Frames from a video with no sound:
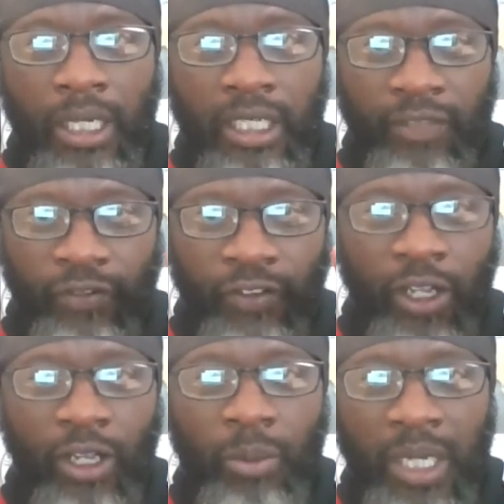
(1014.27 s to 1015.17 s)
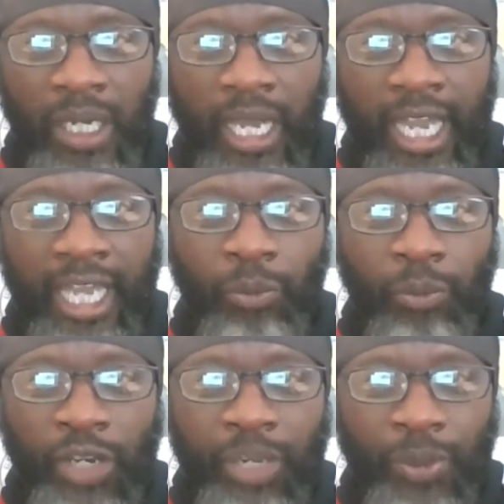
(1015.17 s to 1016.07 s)
can film and
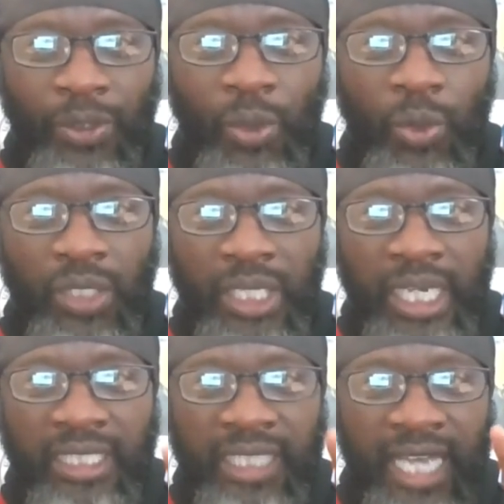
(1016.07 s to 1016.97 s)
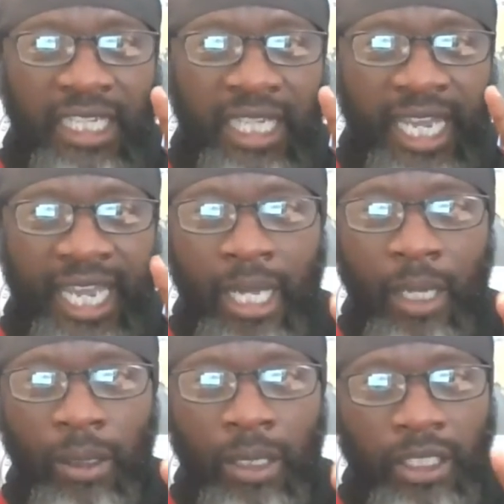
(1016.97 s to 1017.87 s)
reproduce exactly the
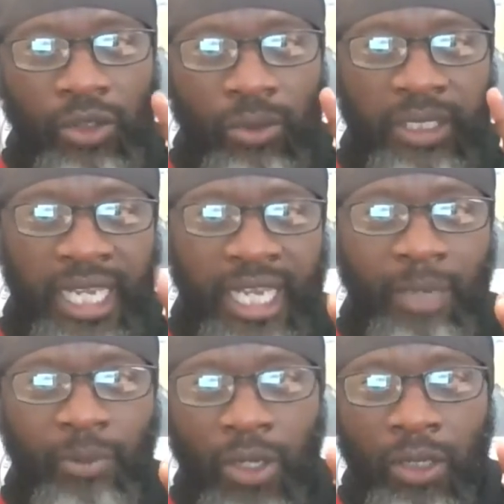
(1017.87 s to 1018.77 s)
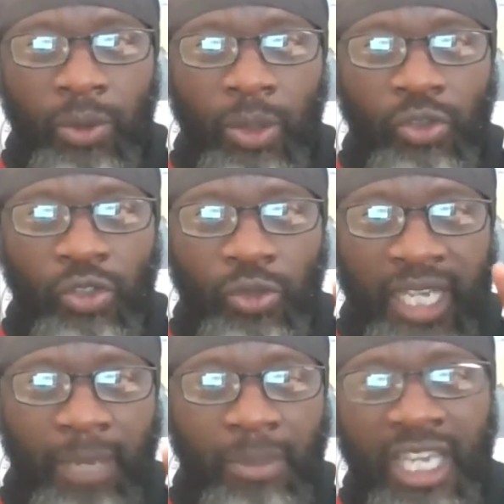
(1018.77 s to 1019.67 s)
hell that you damn cockroach, you
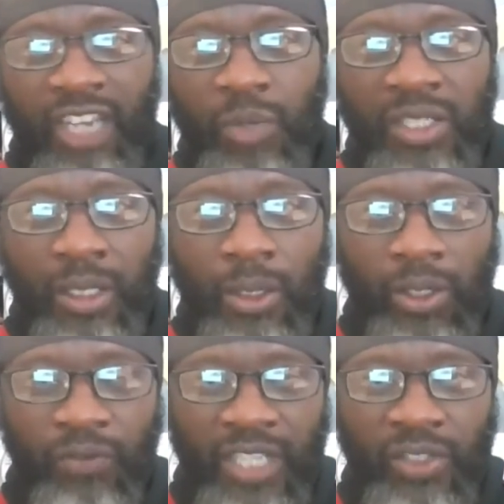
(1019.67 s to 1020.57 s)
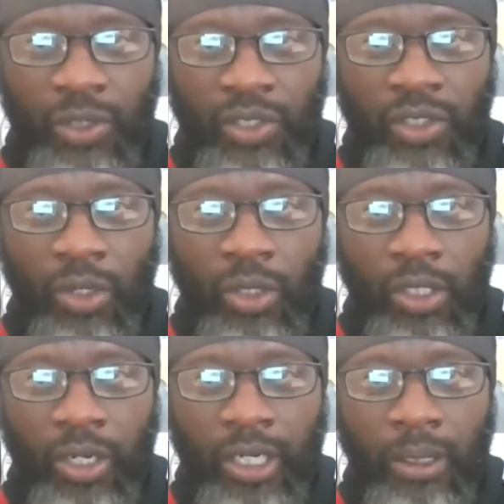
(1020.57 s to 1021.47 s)
damn cave beasts are going to face on this doggone
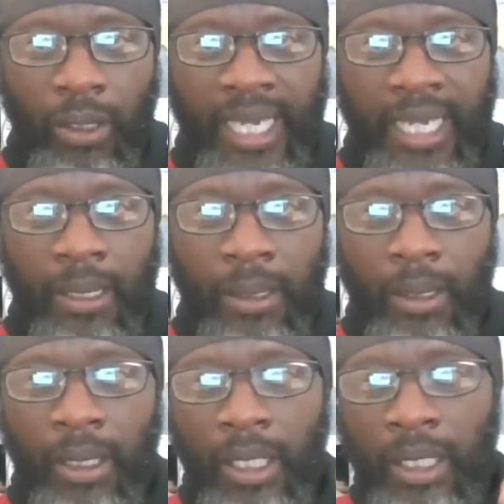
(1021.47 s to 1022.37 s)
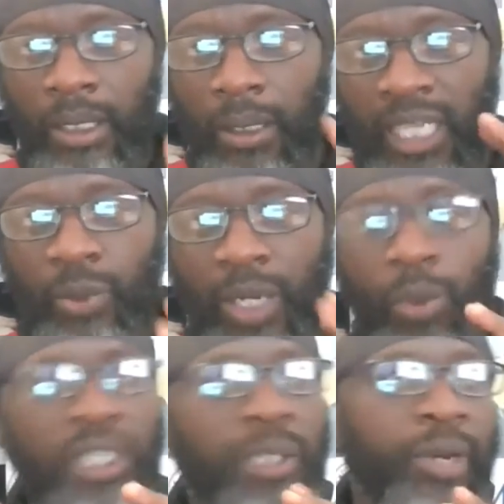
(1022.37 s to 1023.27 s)
earth, okay? So that's what I
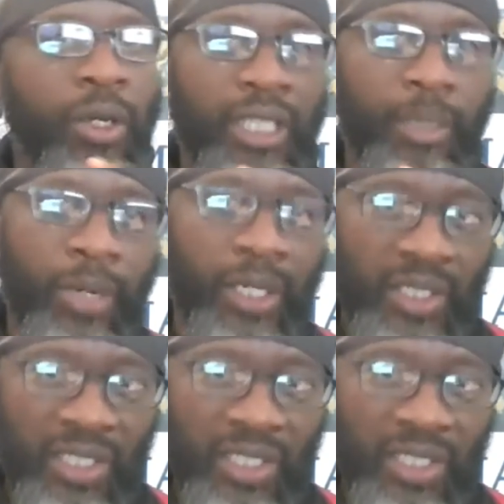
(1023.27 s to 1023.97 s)
wanted to bring out there, brothers and